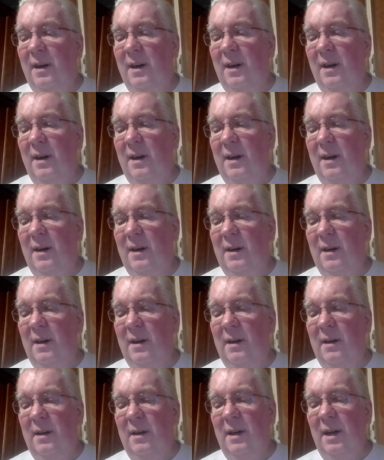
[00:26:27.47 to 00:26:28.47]

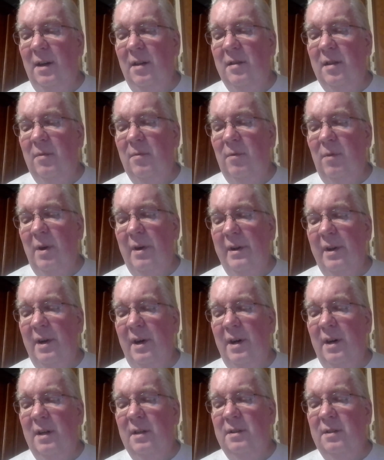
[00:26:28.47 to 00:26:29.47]
Has he run
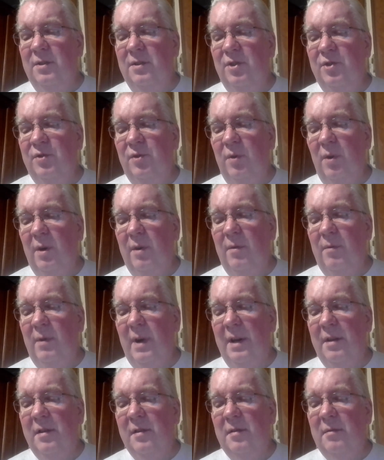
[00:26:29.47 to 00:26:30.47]
on short
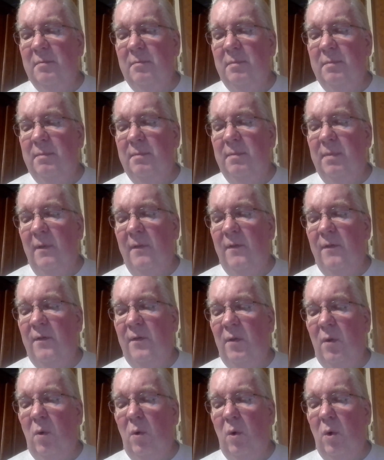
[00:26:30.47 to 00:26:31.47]
rest
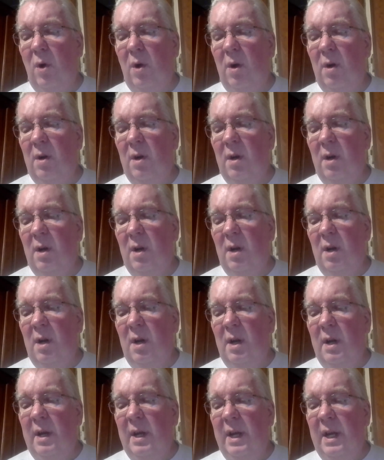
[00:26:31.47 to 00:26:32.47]
before,
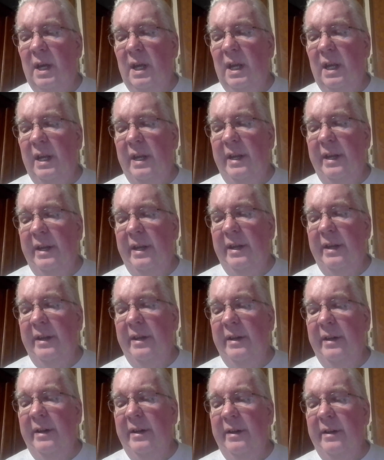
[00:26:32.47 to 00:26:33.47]

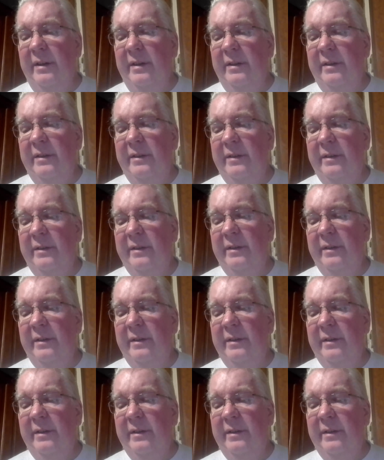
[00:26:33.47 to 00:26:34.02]
and